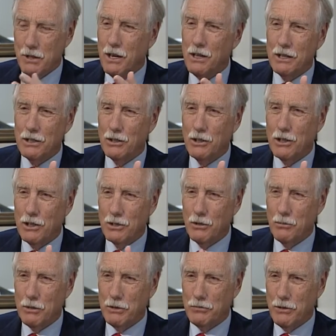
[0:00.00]
We ought to learn a
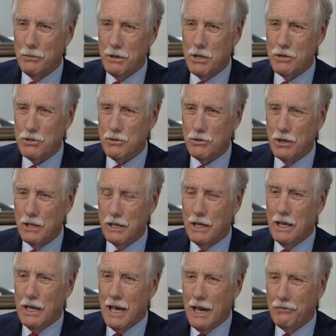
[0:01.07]
little bit from history.
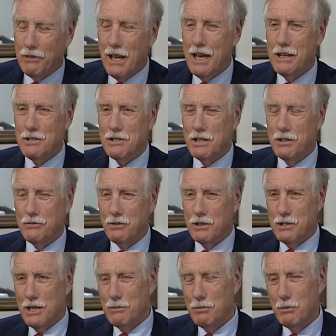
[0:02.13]
Afghanistan, for
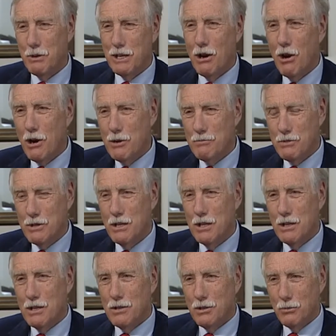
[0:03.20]
example, we armed
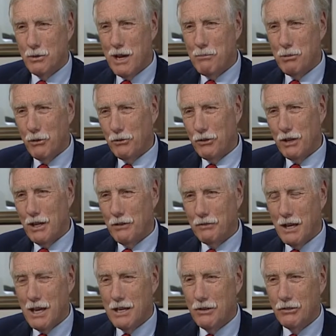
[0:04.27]
the rebels in
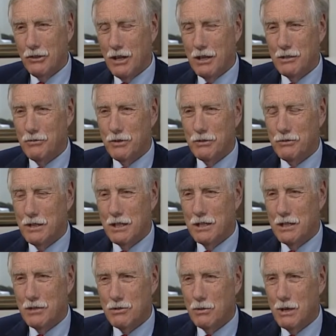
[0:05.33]
Afghanistan
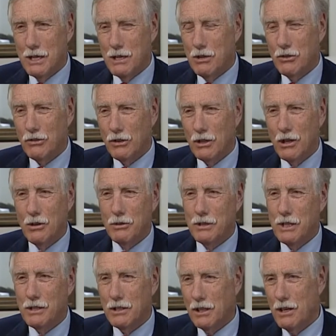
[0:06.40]
15, 20 years ago,
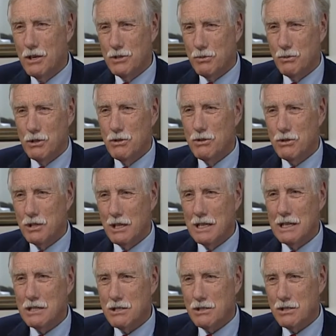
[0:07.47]
and then the guns were used
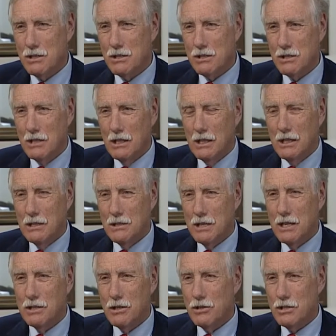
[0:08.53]
against us
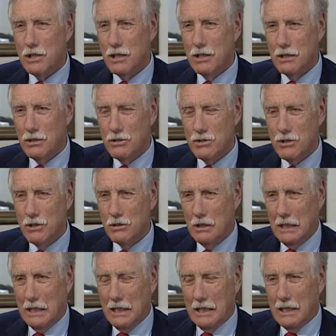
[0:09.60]
10 years later. So
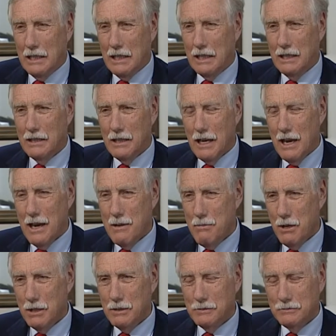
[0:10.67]
I, I'm,
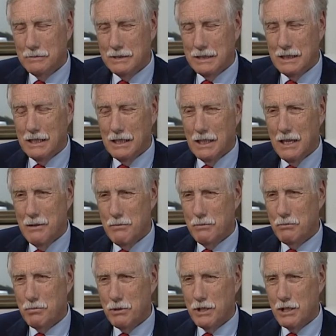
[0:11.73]
a, I'm
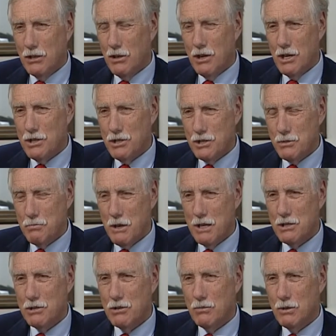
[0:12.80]
pretty cautious
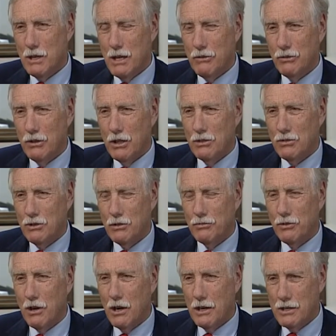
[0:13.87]
based on what I've seen so
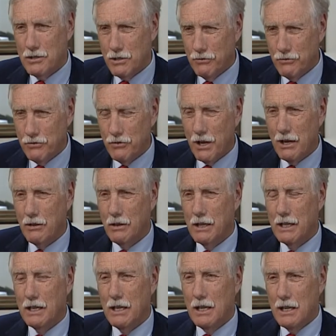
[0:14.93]
far. It's a
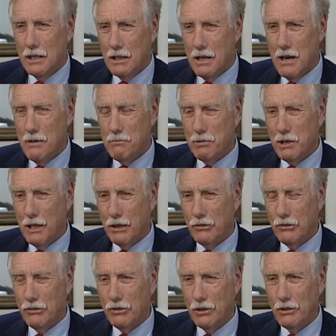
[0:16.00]
very
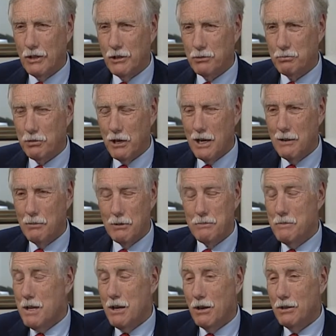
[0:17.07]
complex, serious problem.